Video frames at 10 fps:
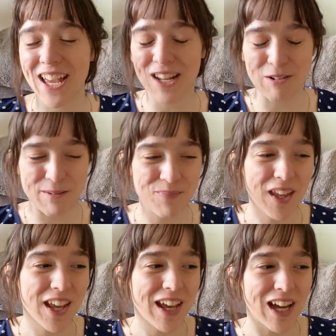Anyway,
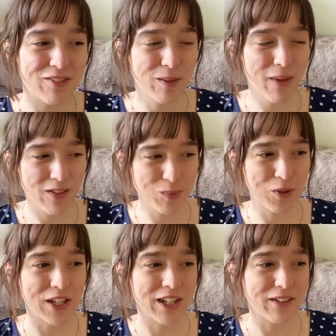I filmed that this
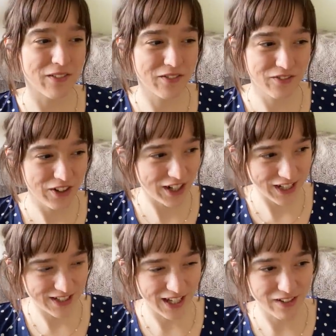morning. I'm very
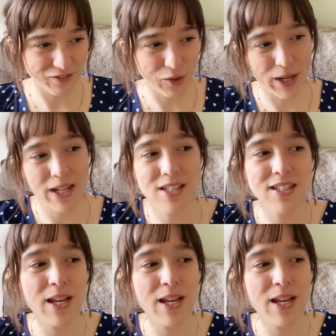excited for it.